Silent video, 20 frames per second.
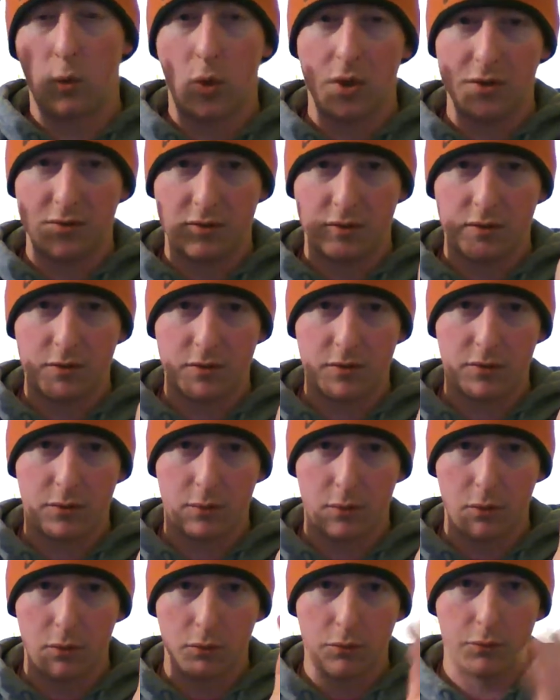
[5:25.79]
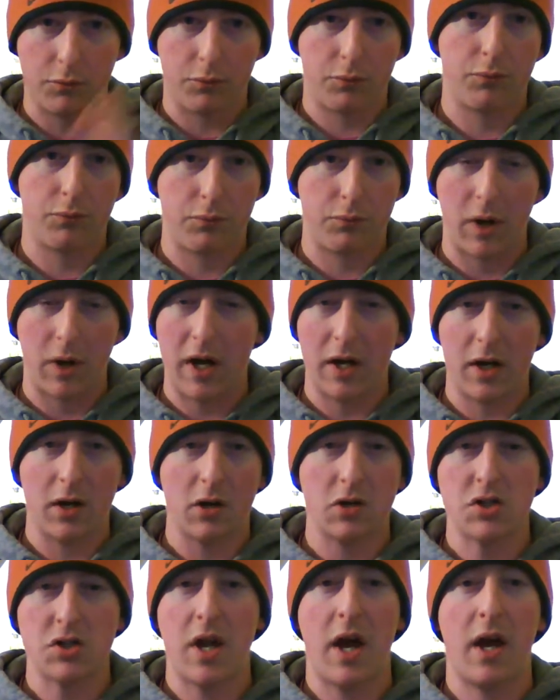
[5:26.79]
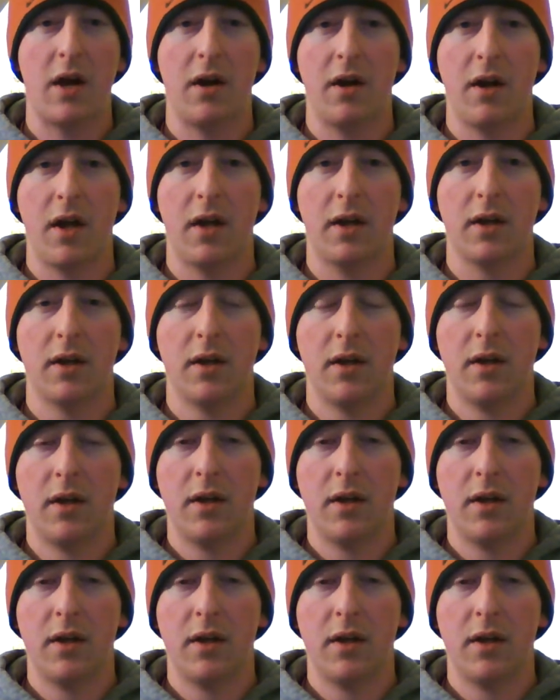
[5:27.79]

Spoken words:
questions through Friday or Saturday,